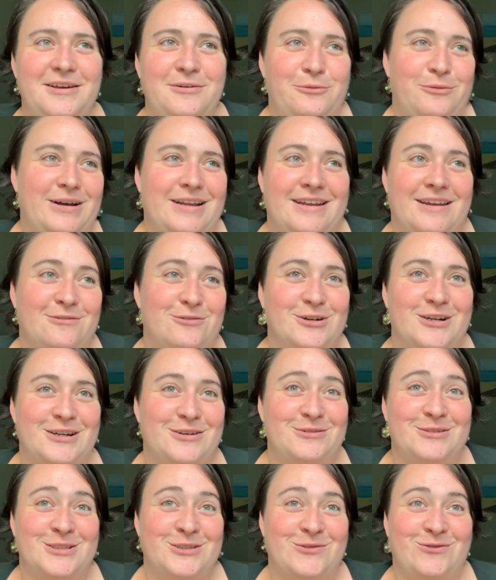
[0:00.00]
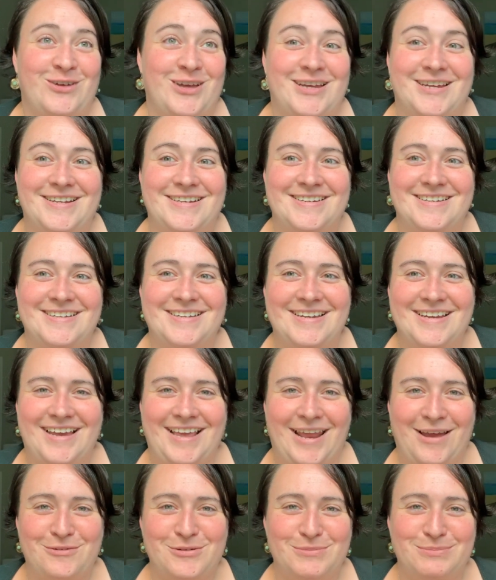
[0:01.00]
whatever, it was fun.
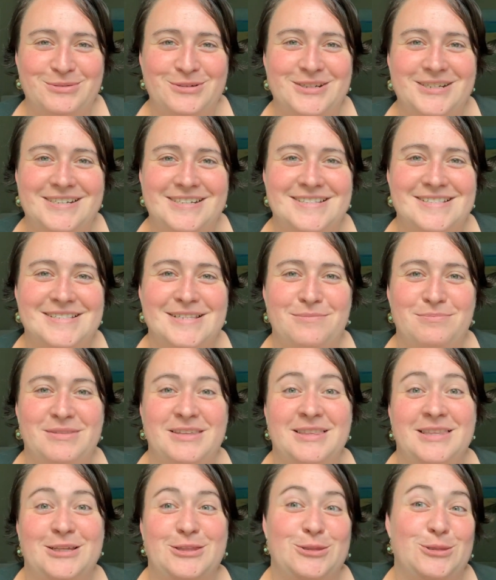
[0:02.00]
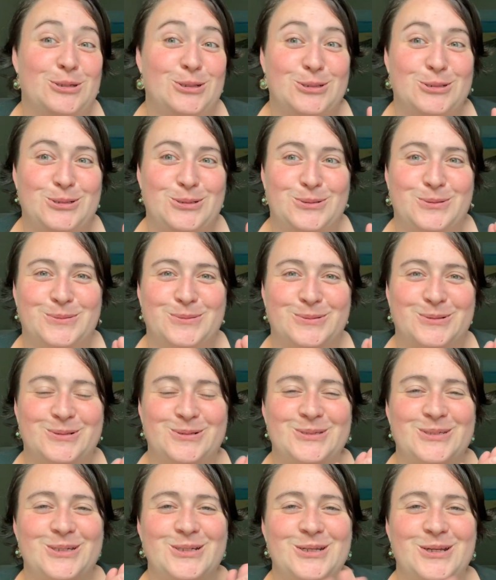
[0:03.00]
And I would put it in something that looked
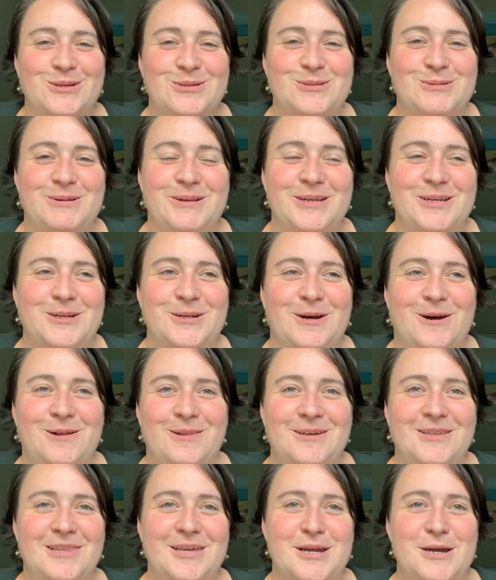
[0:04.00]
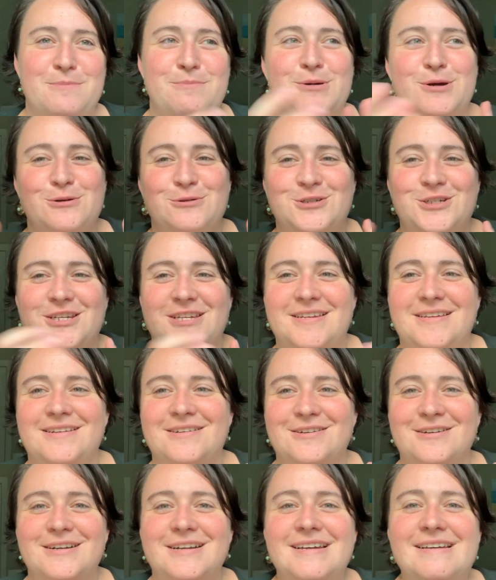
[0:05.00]
cool, you know, so I could call it like a potion
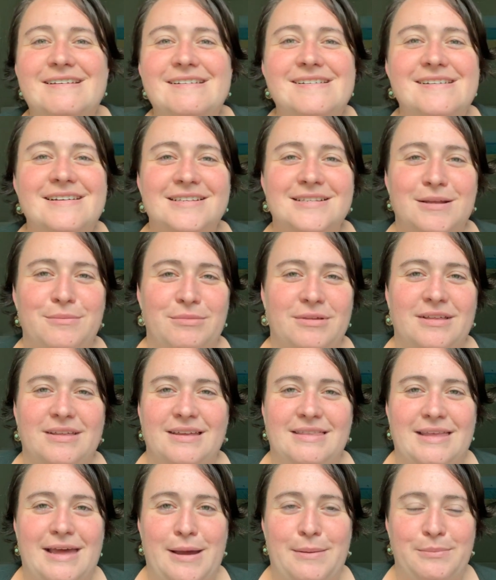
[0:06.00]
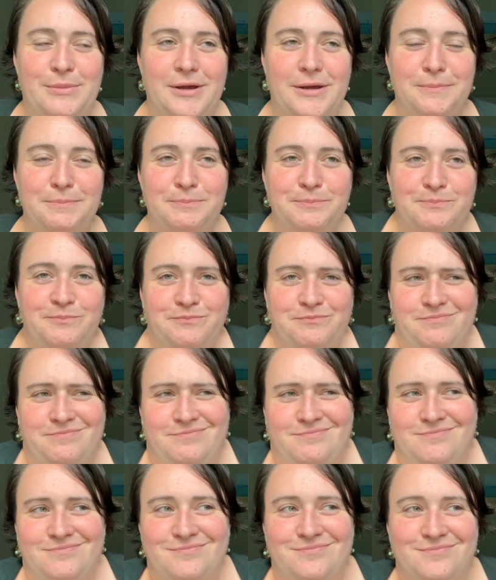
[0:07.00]
or something like that. But
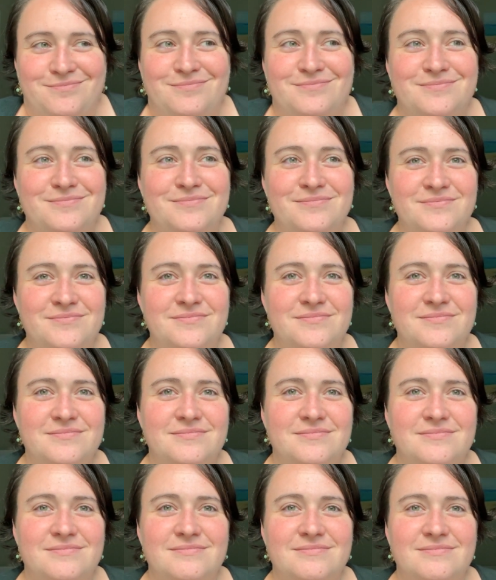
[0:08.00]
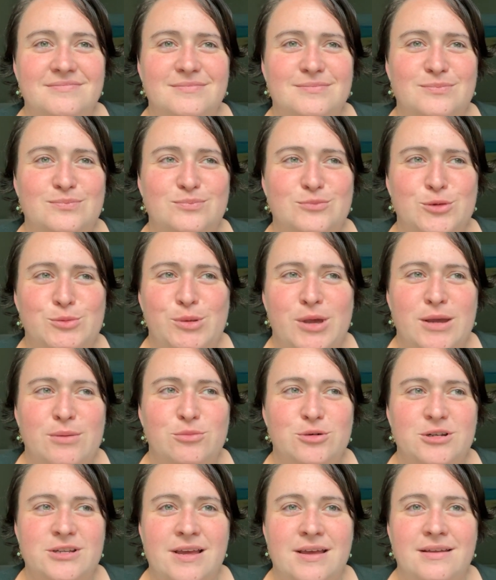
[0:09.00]
I was playing
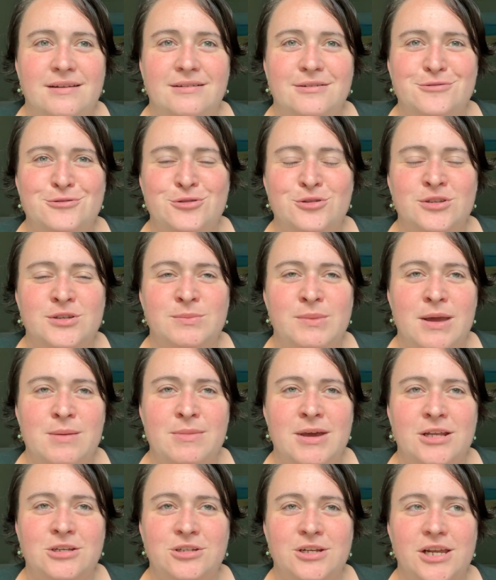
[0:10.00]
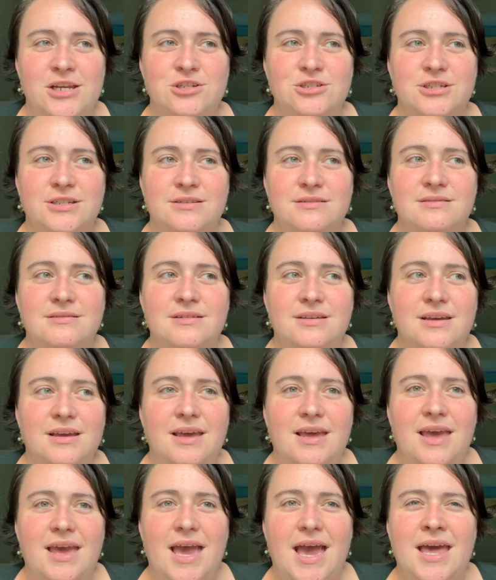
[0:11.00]
pretend, I was using my imagination.
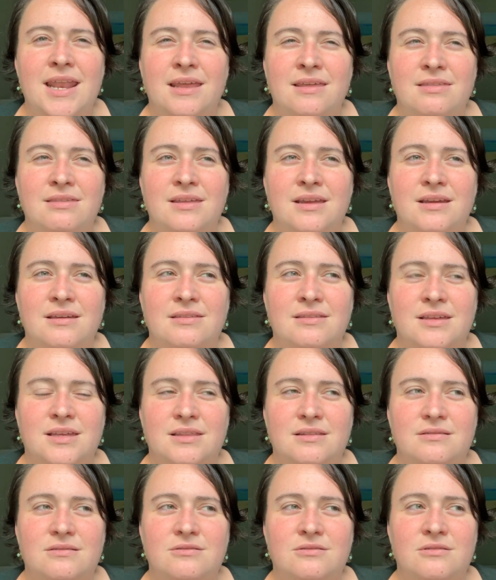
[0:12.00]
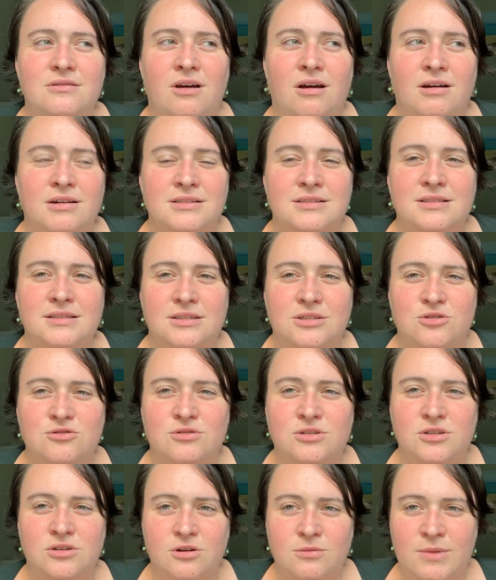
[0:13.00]
And I think that, honestly,
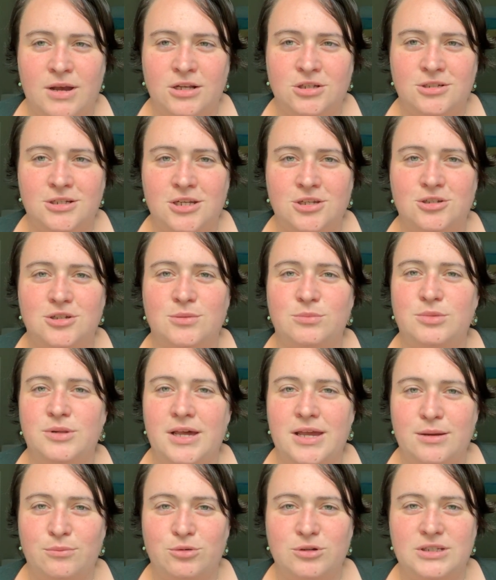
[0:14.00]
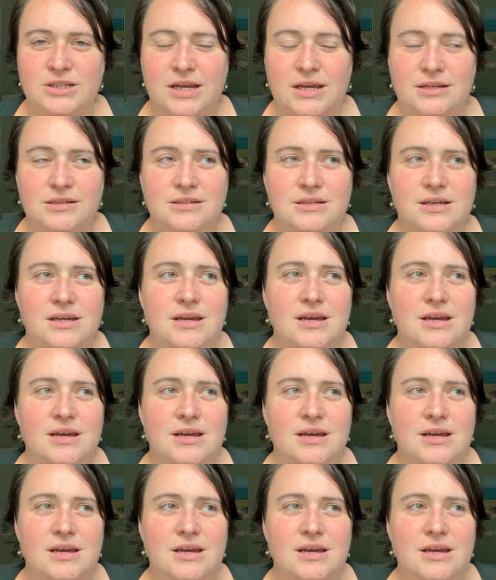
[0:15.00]
using your imagination, playing pretend,